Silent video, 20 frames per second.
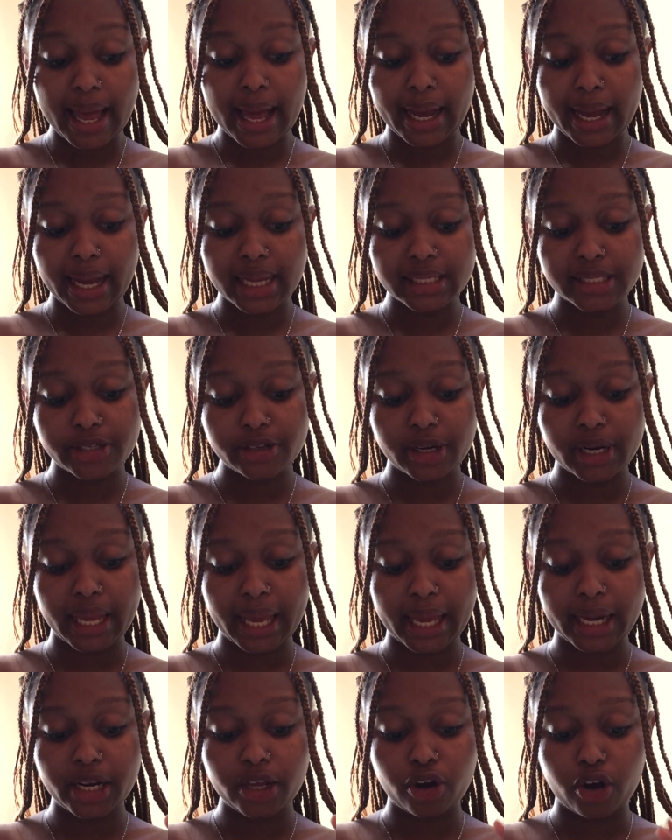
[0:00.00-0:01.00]
Cancel
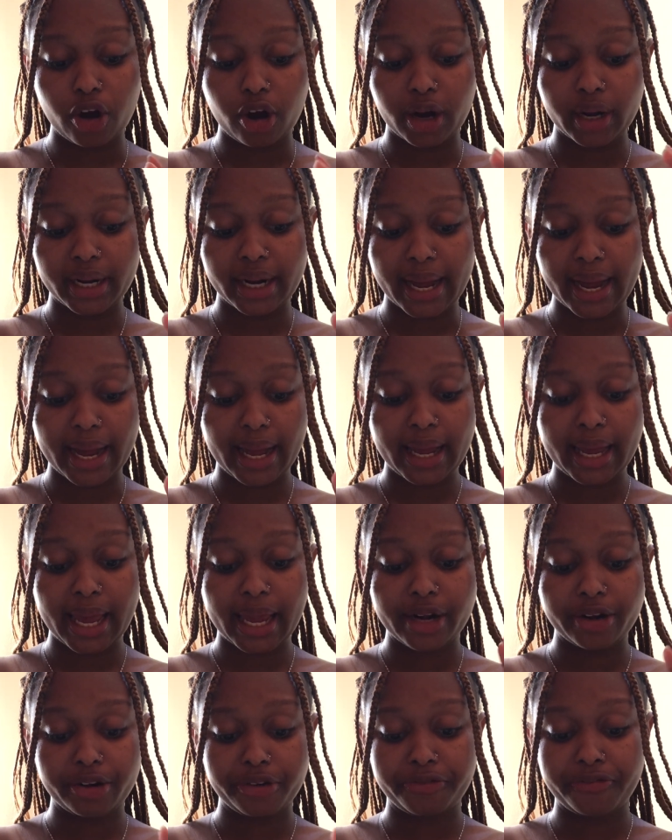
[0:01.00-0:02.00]
any order
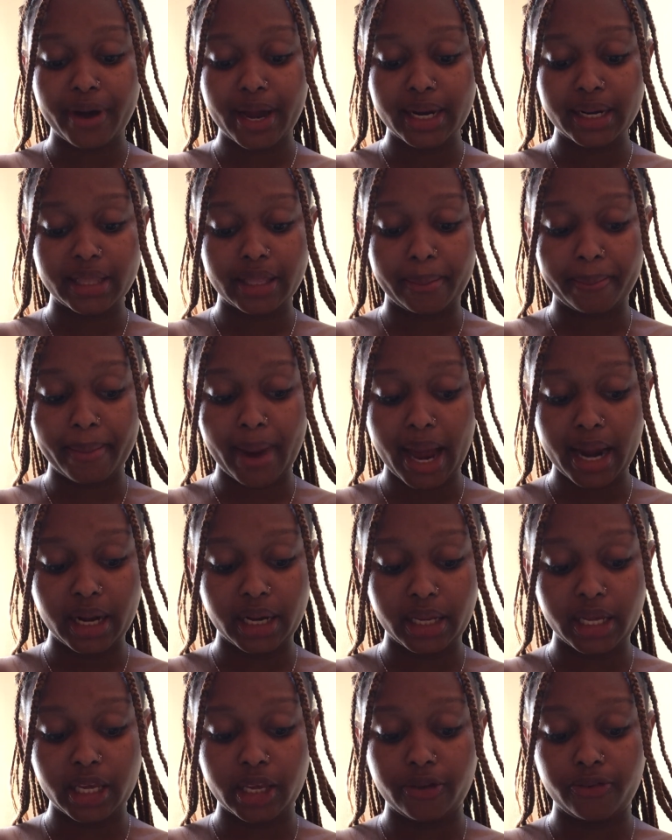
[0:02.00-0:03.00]
and refund the
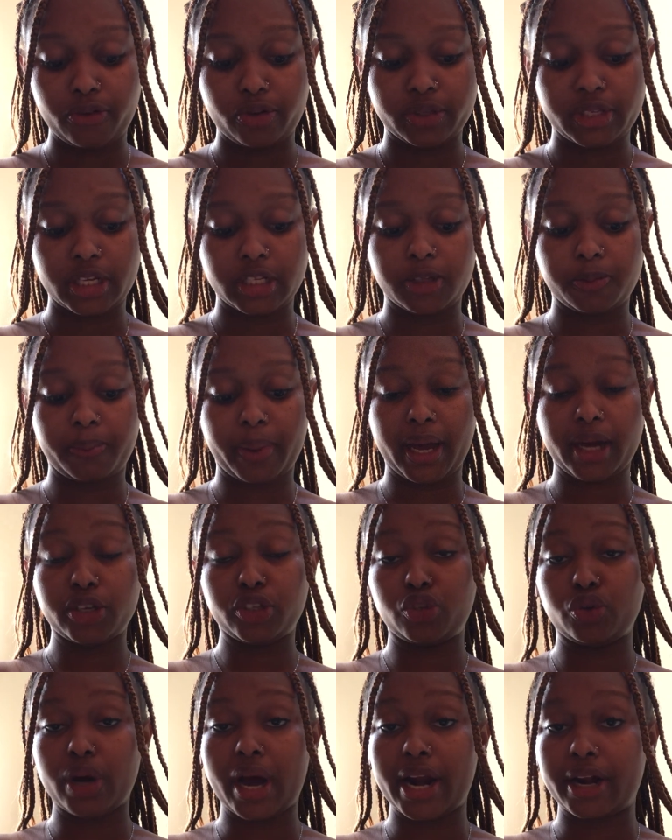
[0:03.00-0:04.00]
money if you suspect
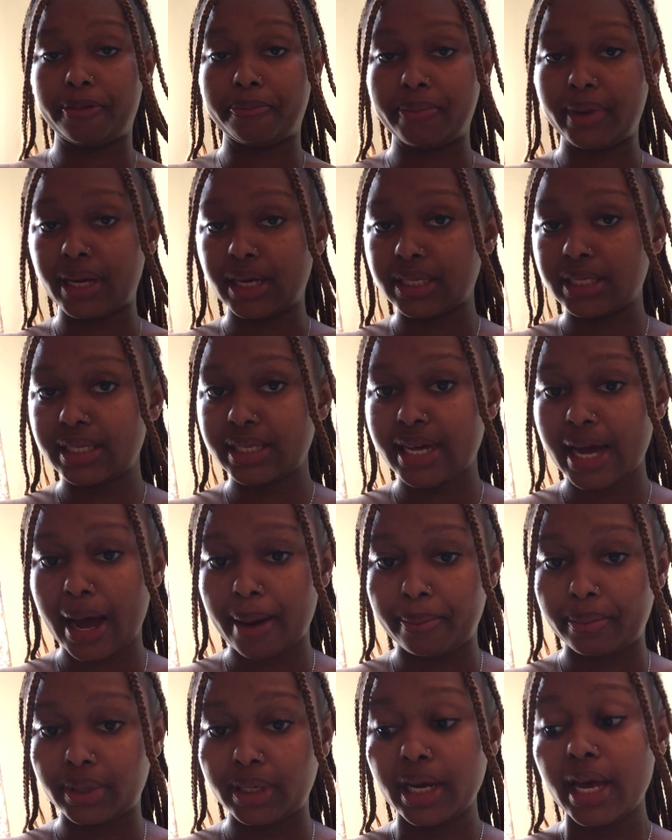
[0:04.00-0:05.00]
you are being
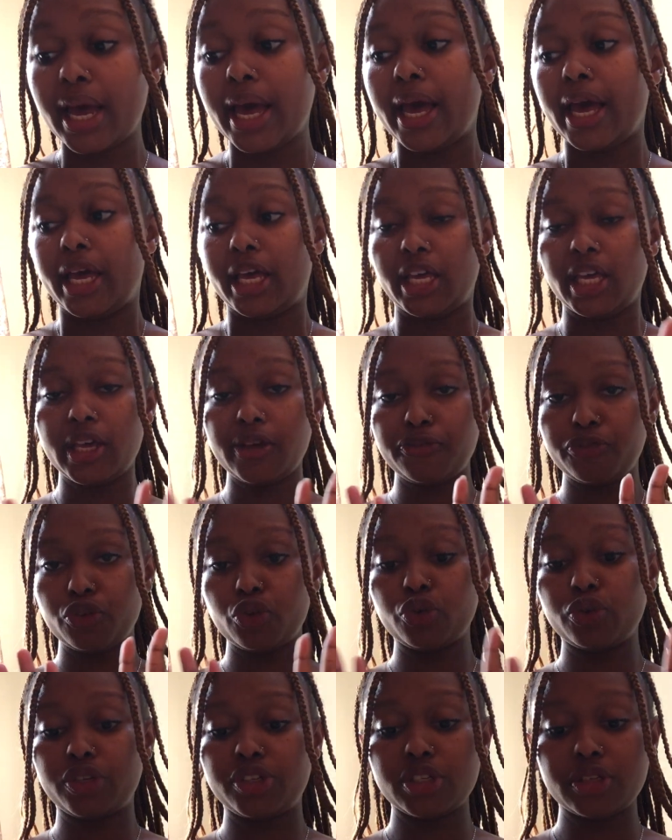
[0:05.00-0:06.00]
scammed. If
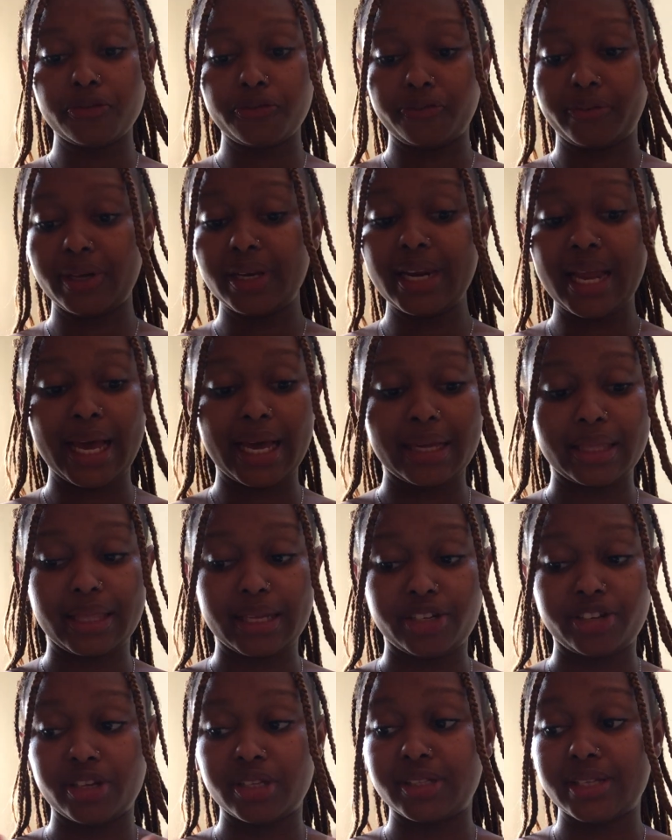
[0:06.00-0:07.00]
you just feel like the
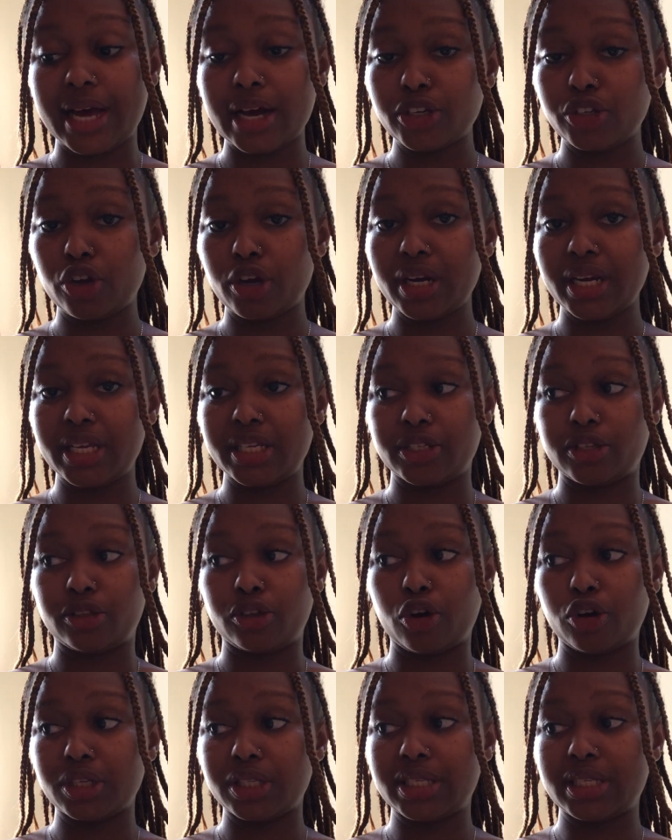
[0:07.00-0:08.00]
transaction is
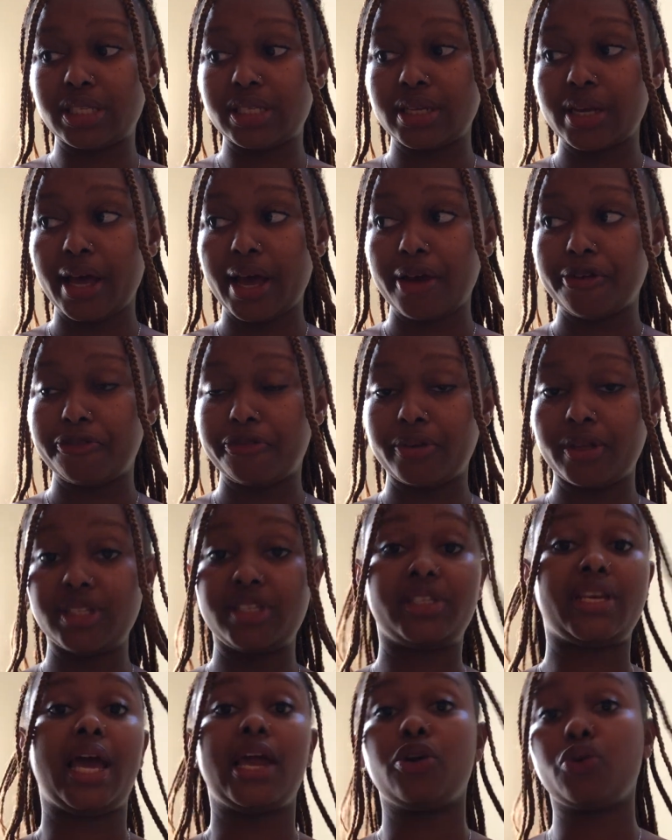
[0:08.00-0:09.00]
not
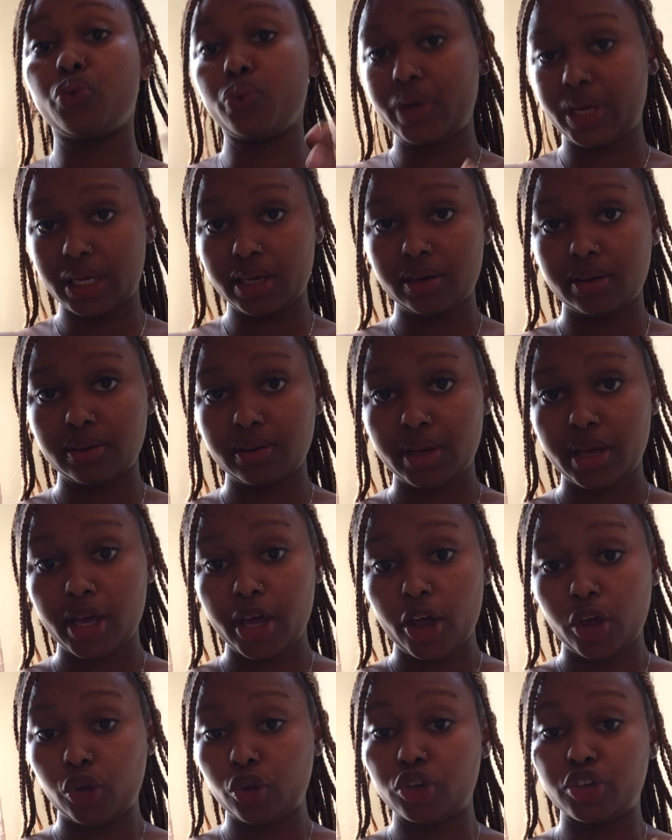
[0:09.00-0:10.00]
genuine,
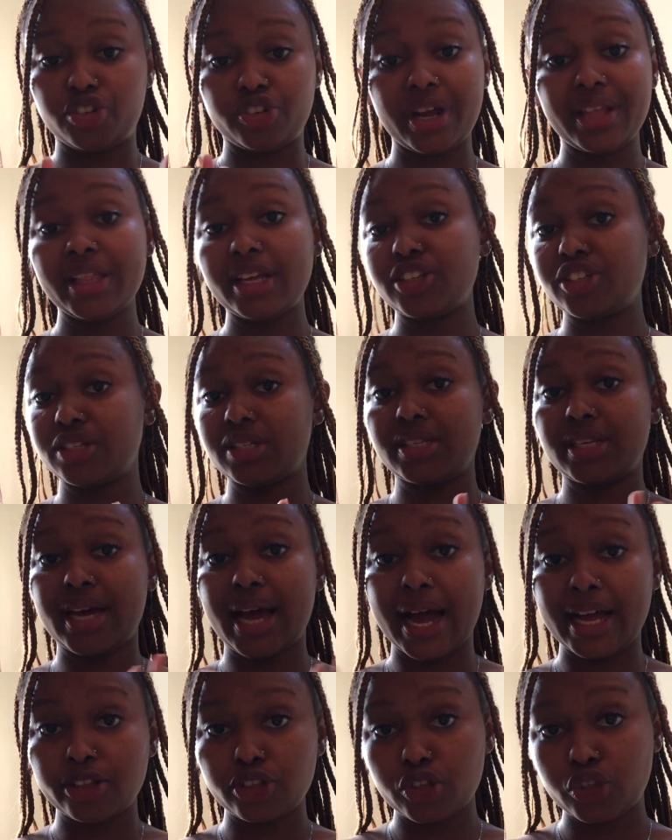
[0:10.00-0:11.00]
you'd rather just
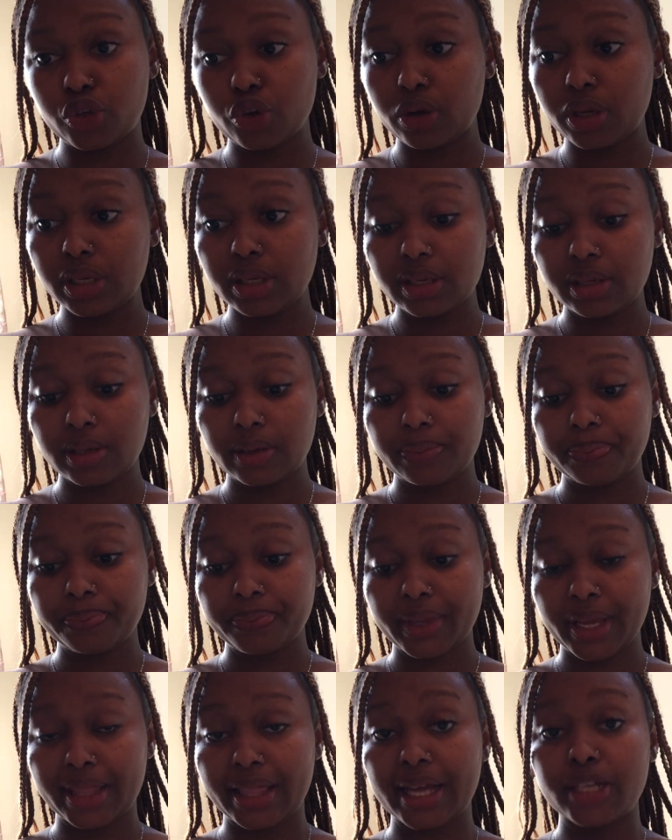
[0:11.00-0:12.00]
cancel
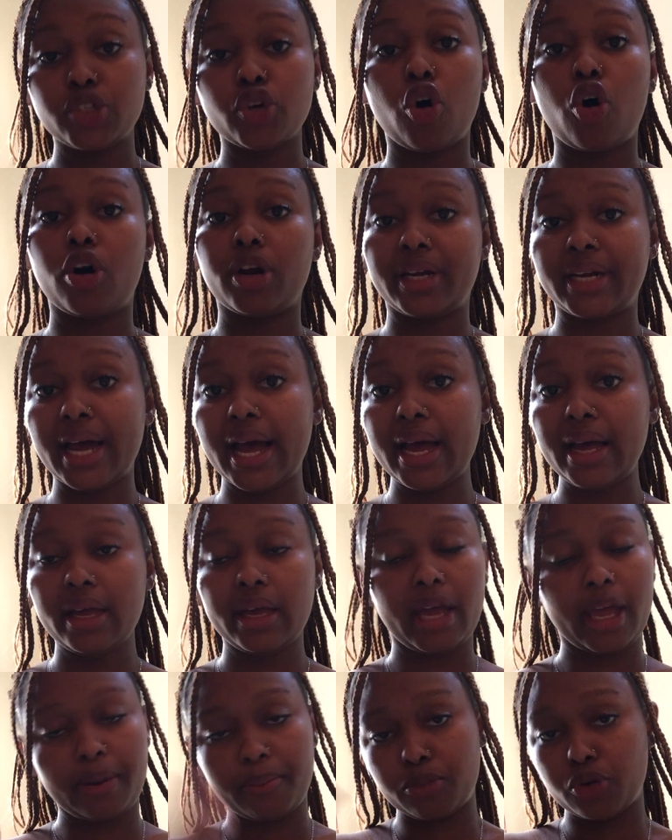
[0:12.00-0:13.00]
that order
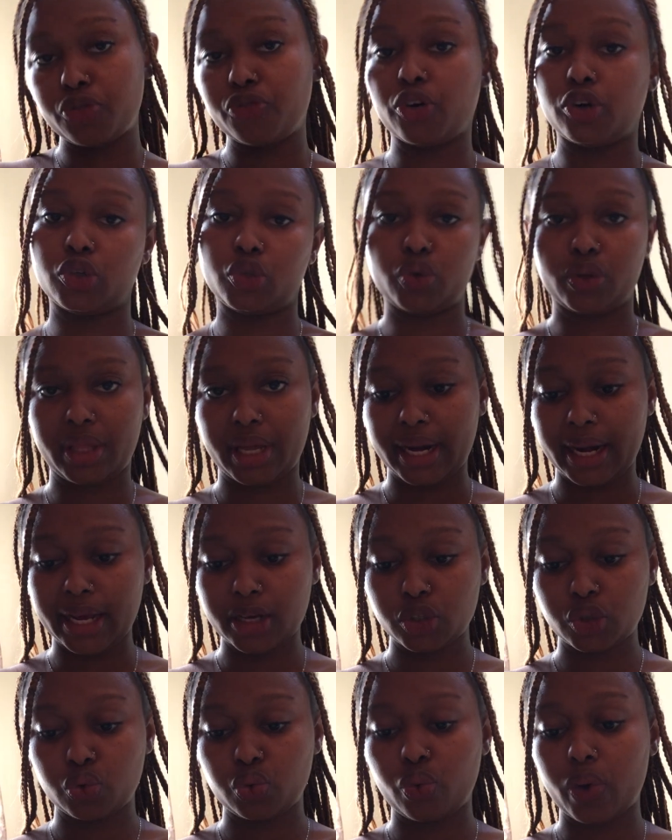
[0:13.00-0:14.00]
and move on to the
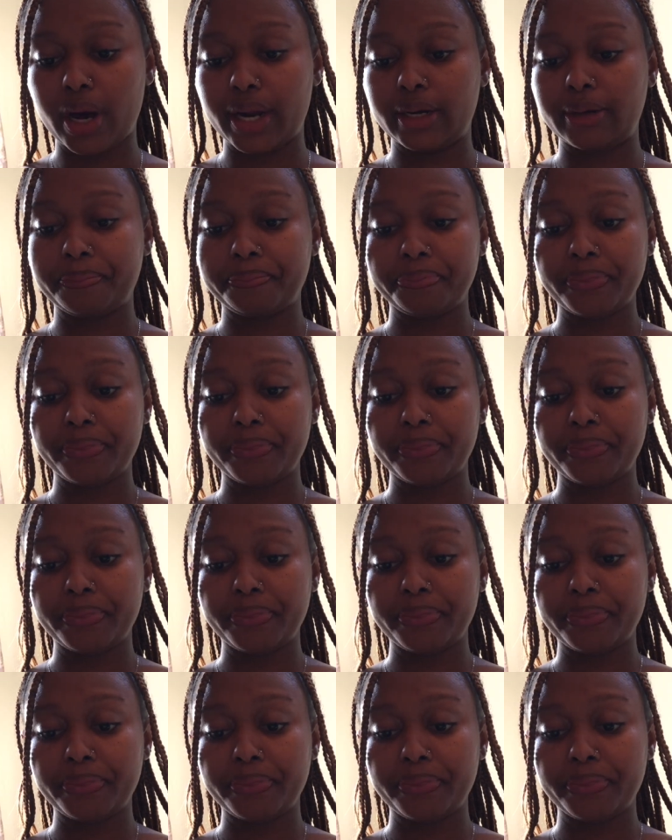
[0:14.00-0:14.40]
next one.